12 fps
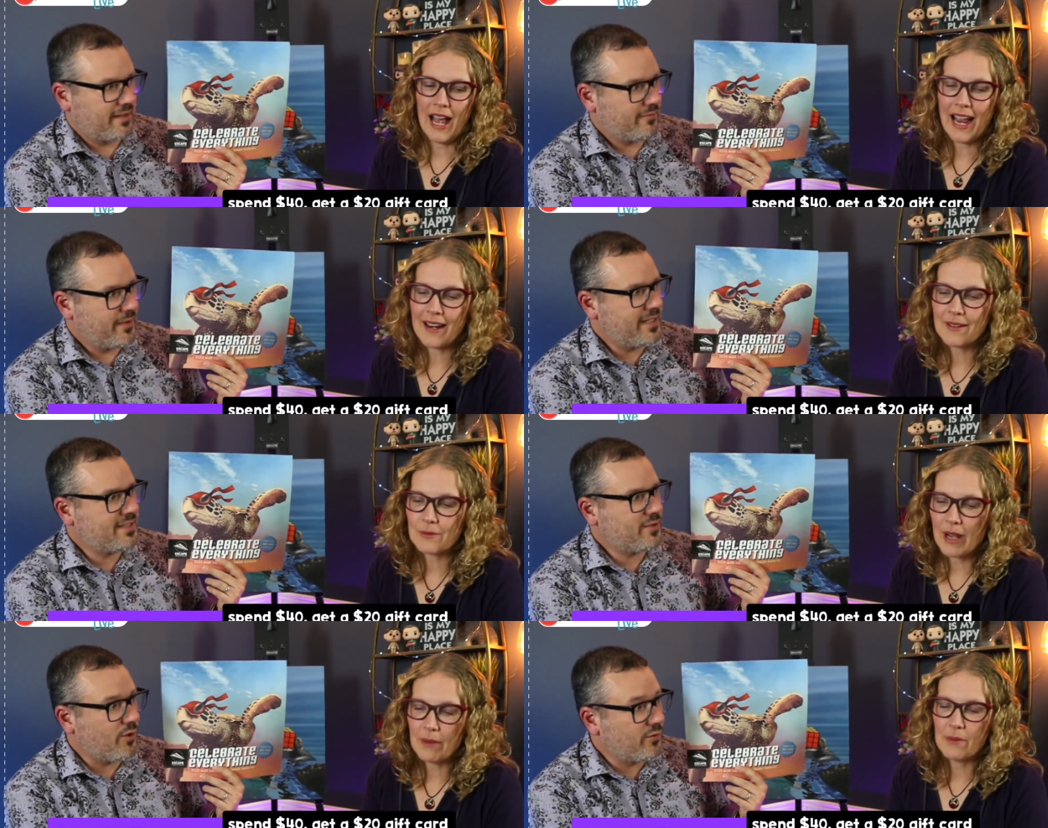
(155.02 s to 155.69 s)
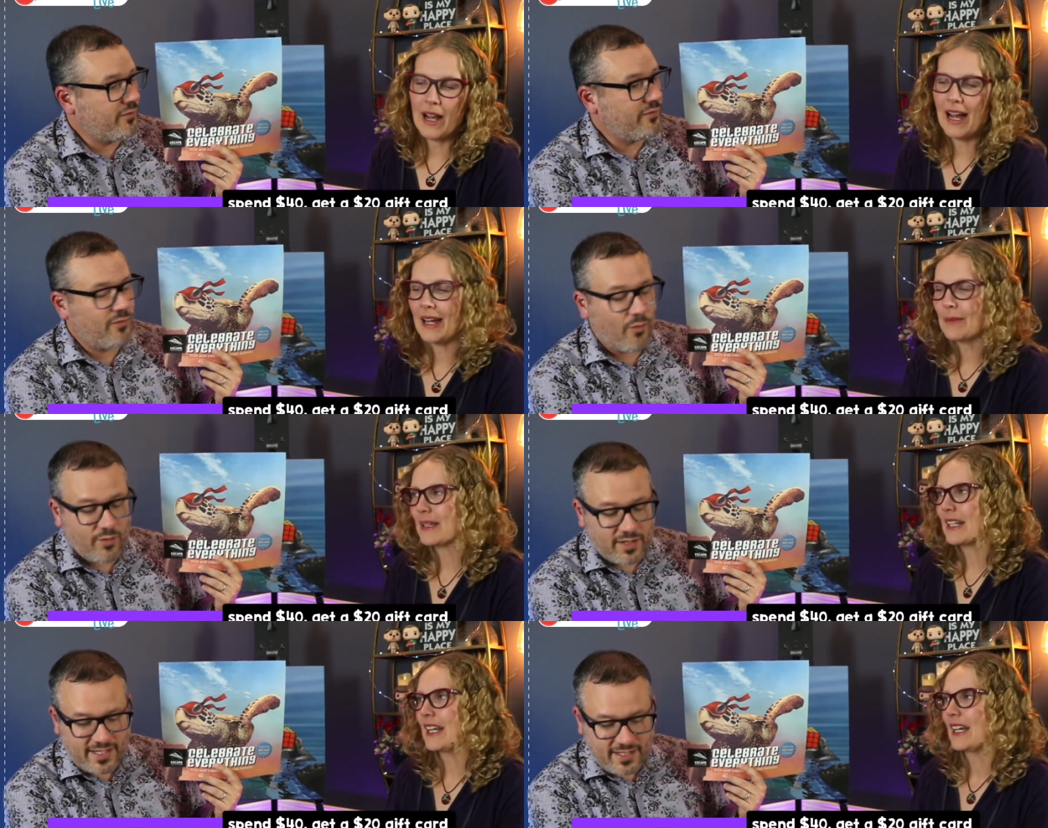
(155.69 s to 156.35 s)
Speaker 1: I, we sold
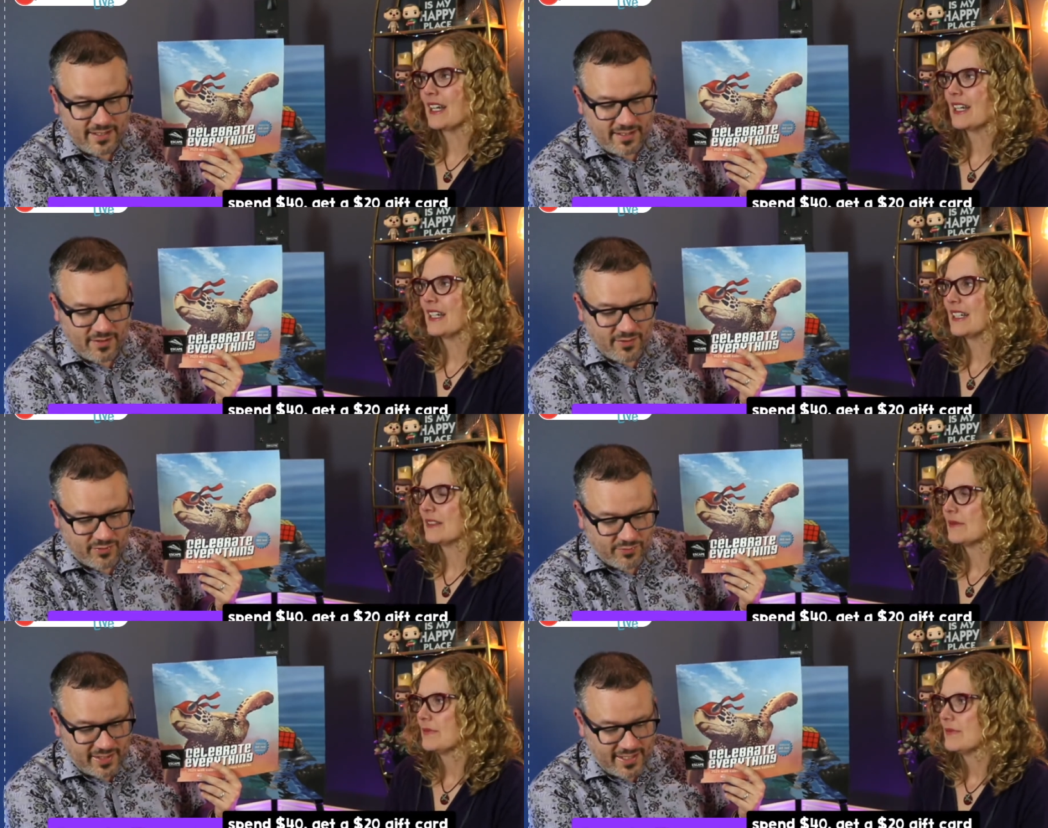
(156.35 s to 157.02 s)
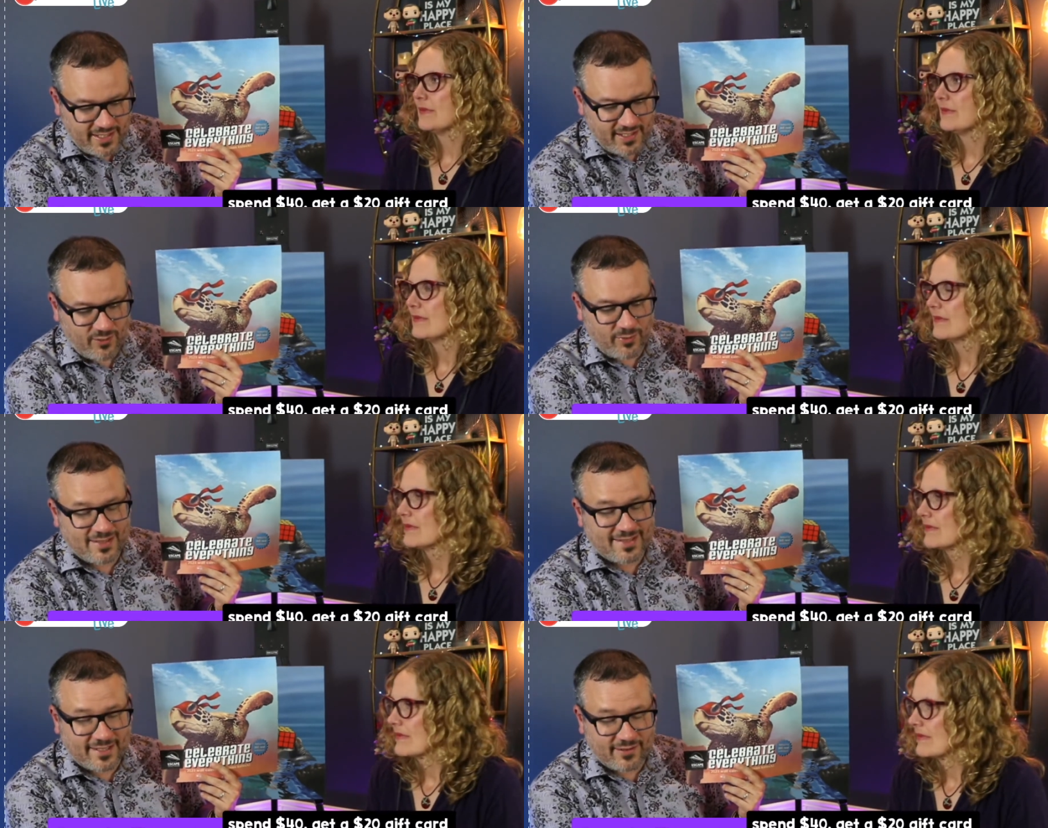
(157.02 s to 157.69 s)
forty-three gonna...
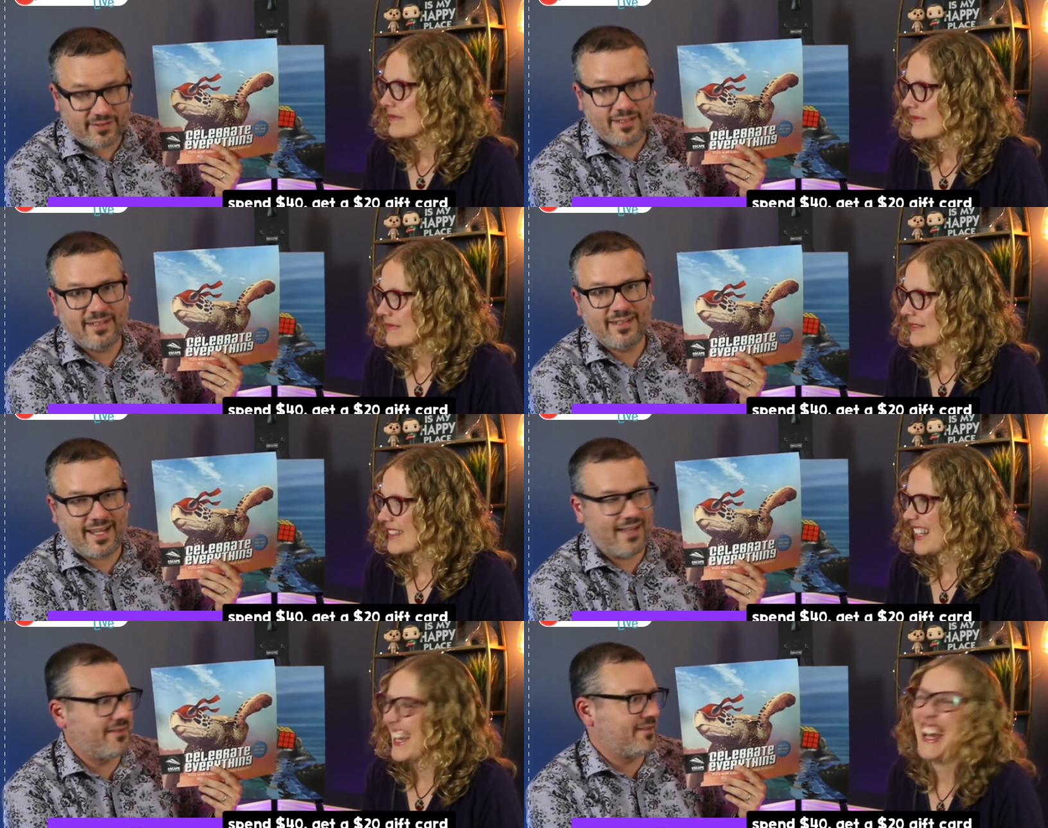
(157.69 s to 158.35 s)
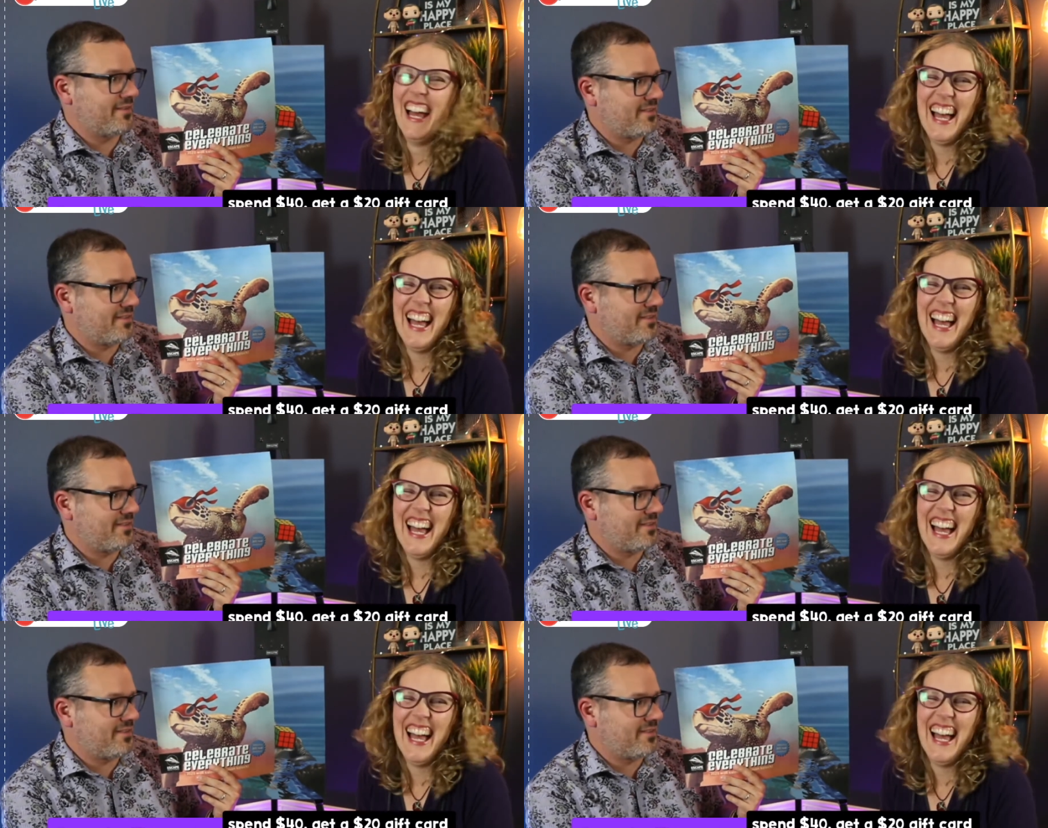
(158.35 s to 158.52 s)
quintillion calendars.